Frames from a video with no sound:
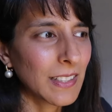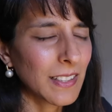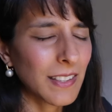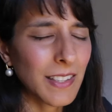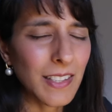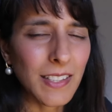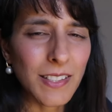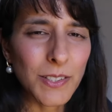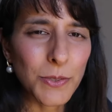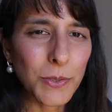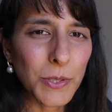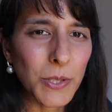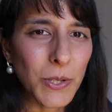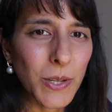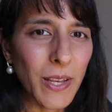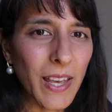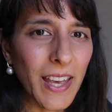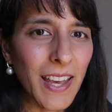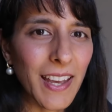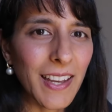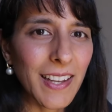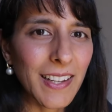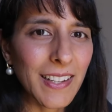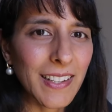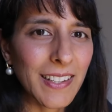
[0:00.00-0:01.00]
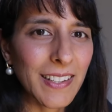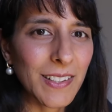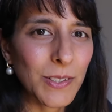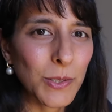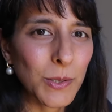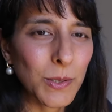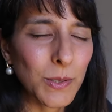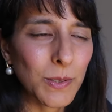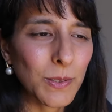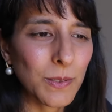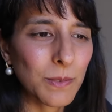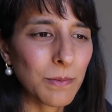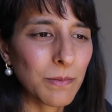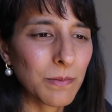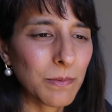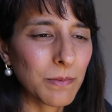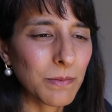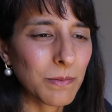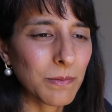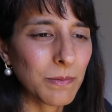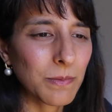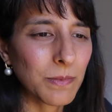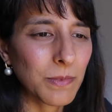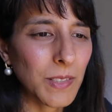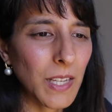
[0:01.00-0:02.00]
things are okay, or,
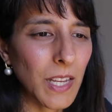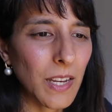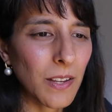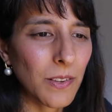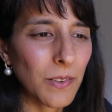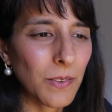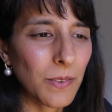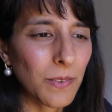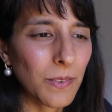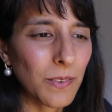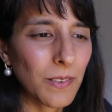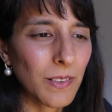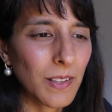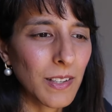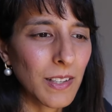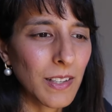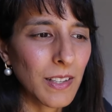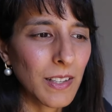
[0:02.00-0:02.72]
you know,